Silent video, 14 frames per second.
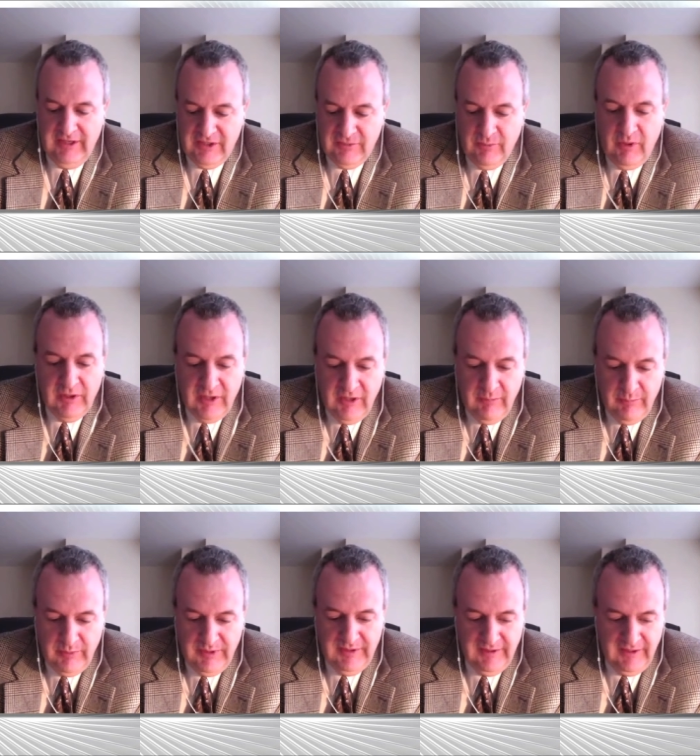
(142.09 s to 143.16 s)
a small
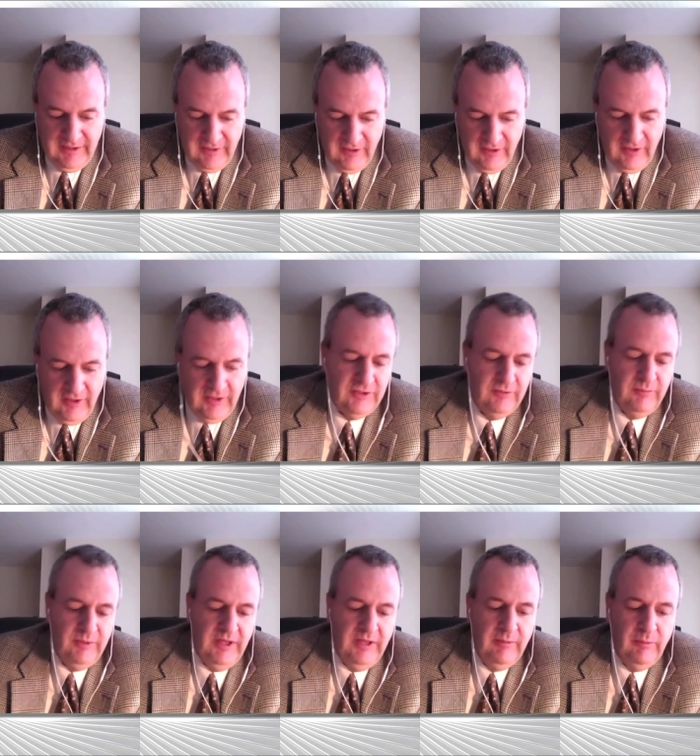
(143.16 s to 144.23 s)
company like us to
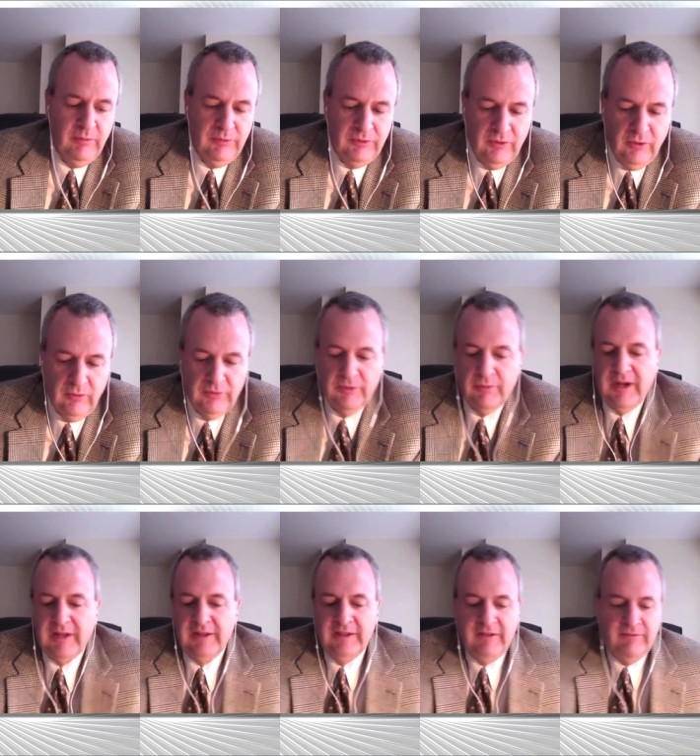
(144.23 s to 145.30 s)
be able to go
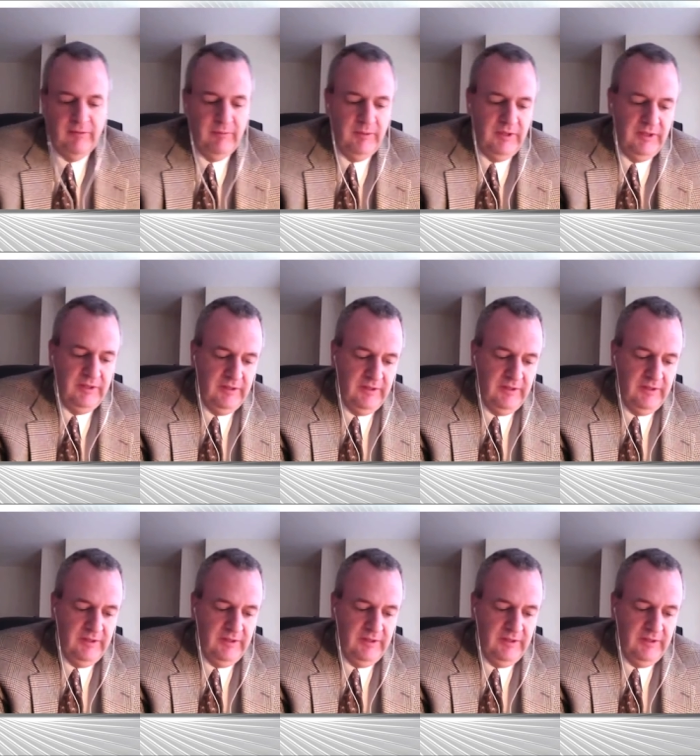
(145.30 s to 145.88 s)
directly from a